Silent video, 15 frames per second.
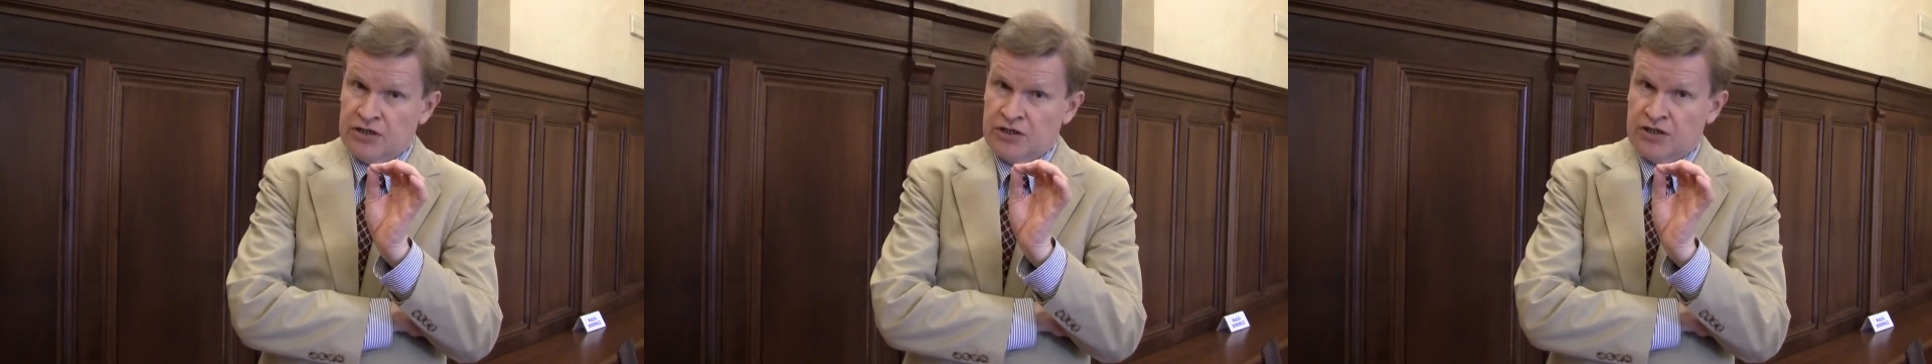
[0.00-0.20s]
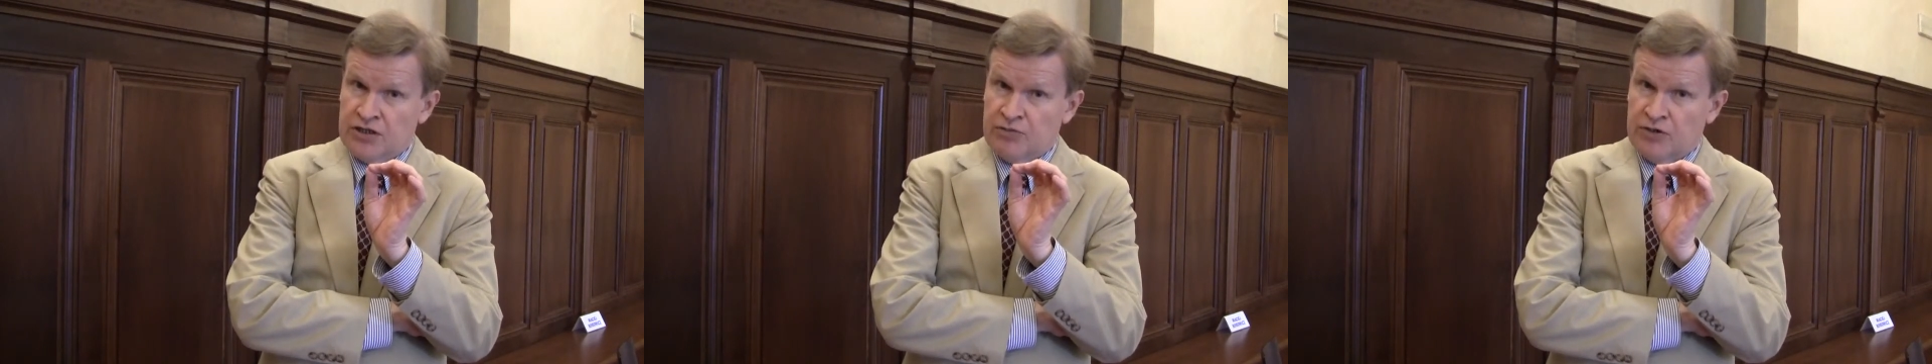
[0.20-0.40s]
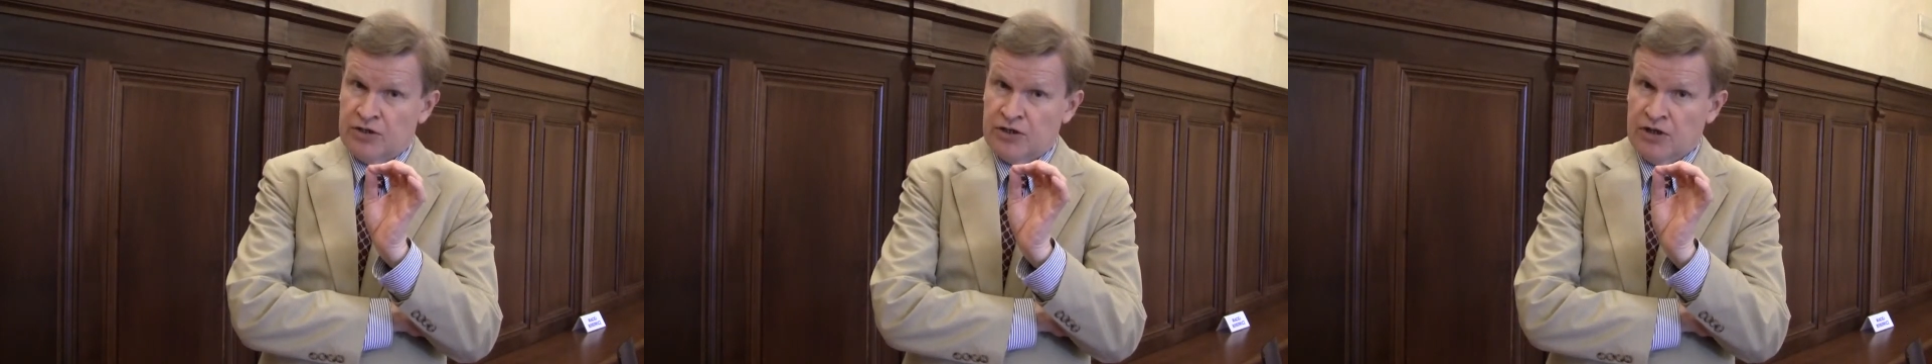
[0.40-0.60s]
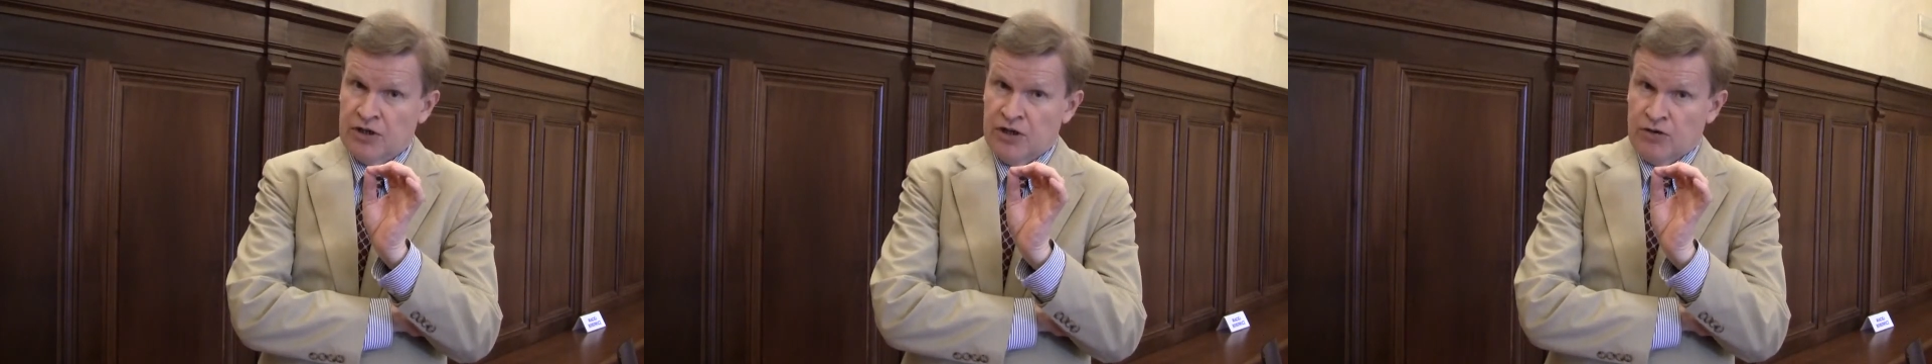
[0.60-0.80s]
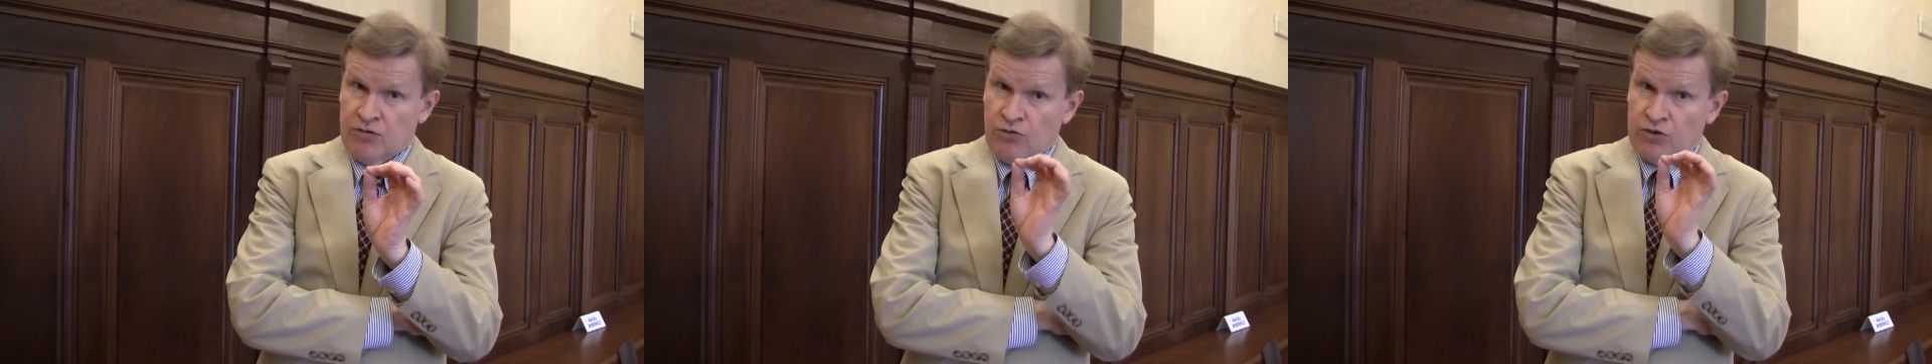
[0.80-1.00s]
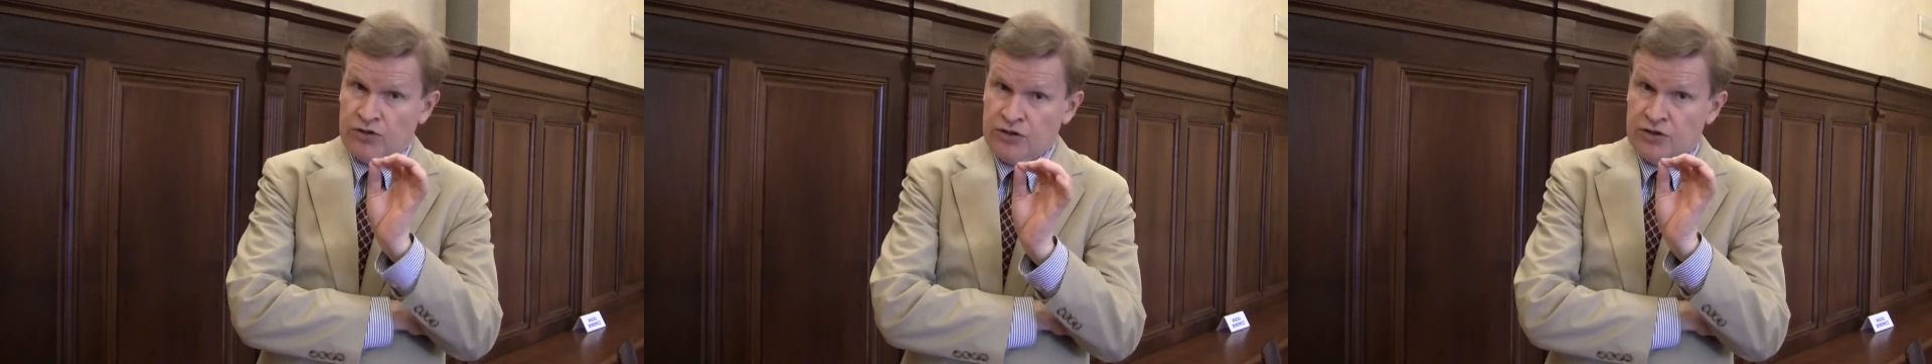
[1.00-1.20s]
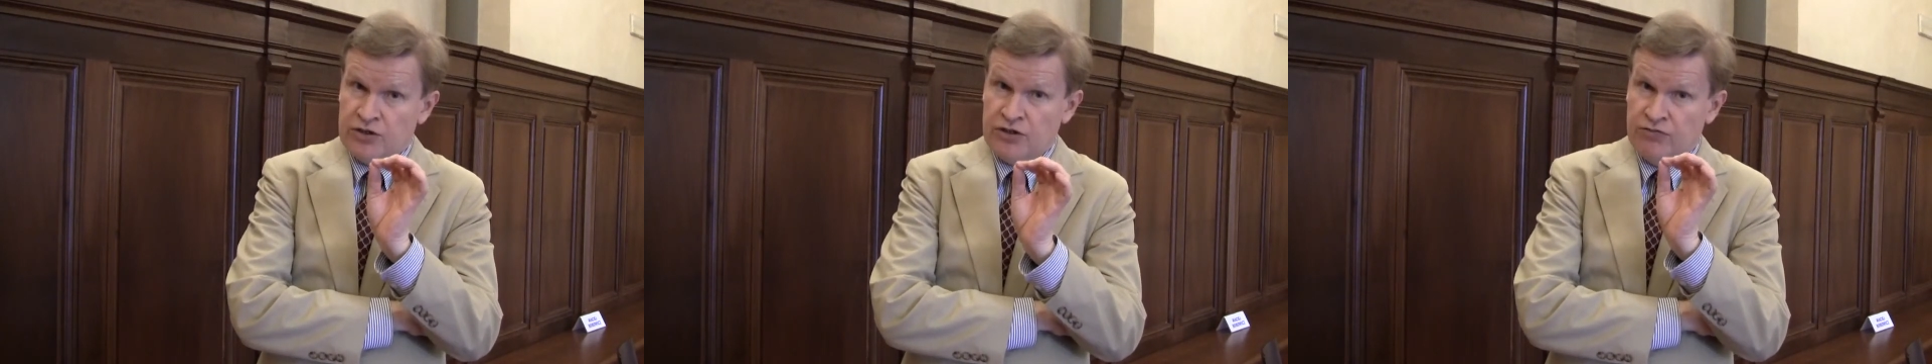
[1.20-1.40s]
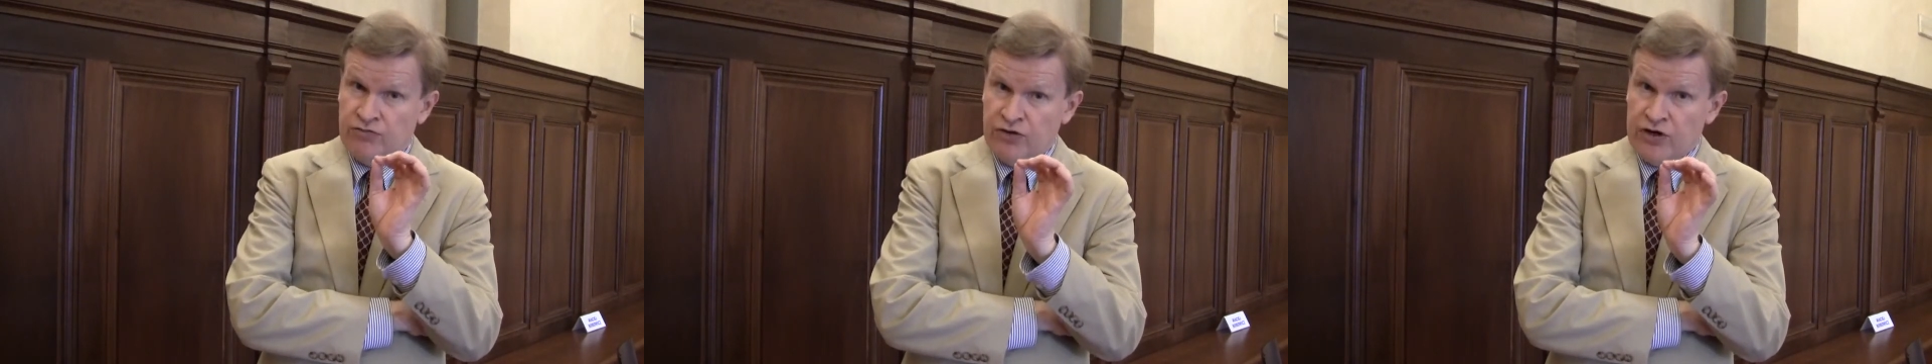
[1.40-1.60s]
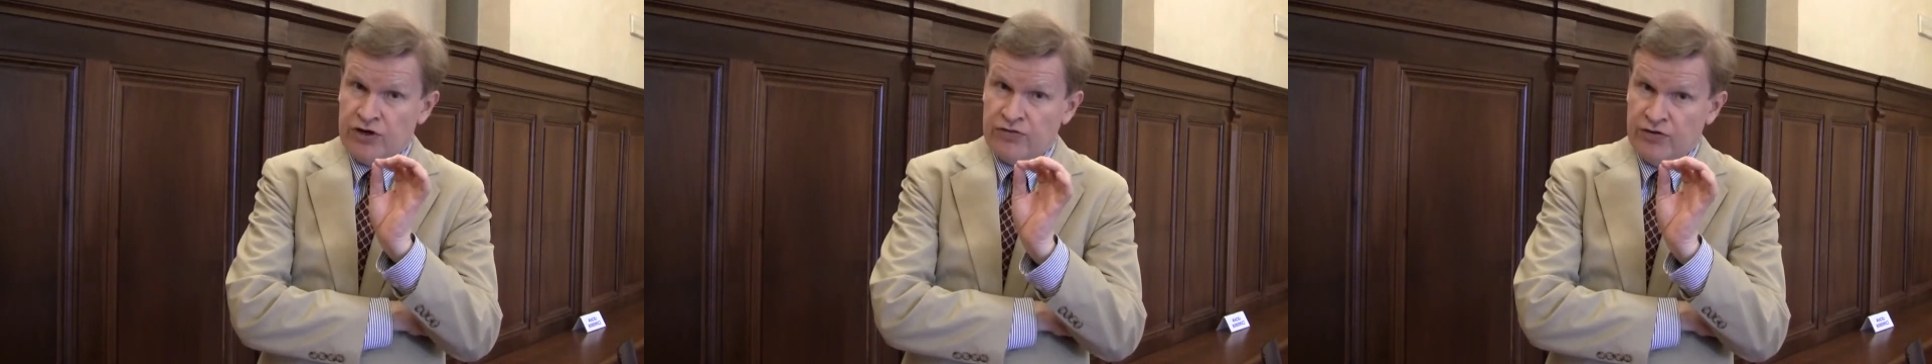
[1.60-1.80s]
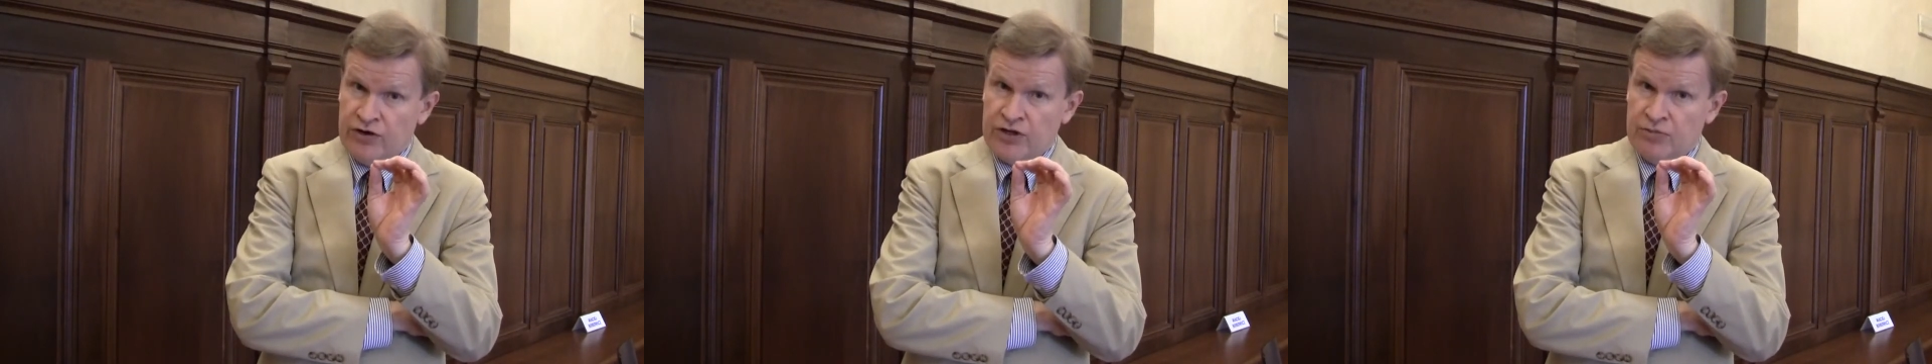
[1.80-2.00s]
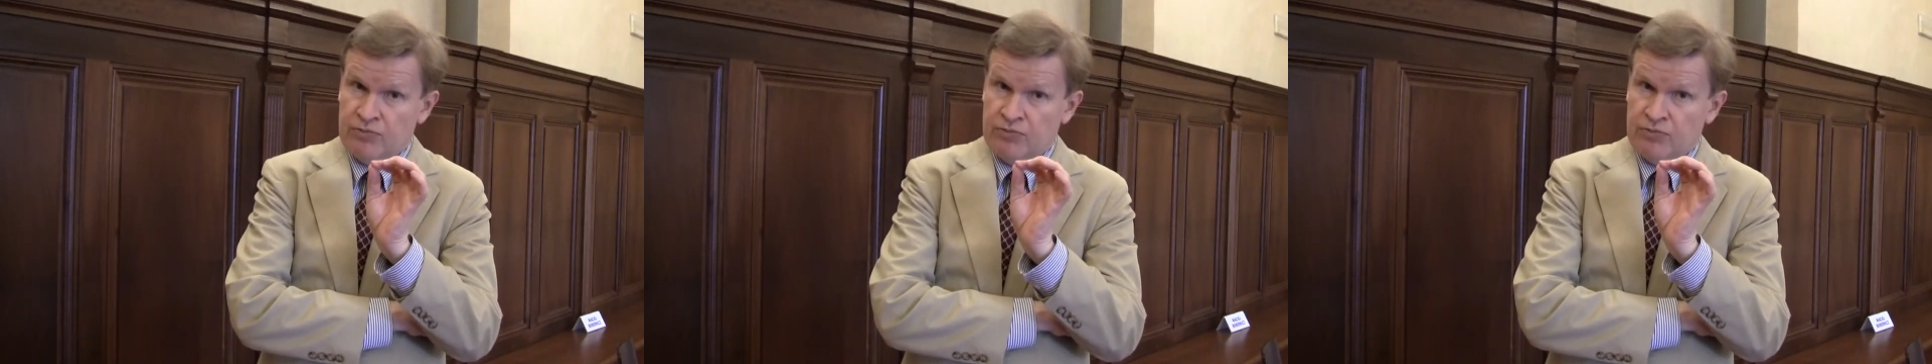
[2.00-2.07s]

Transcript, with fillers: summit, was indeed very, very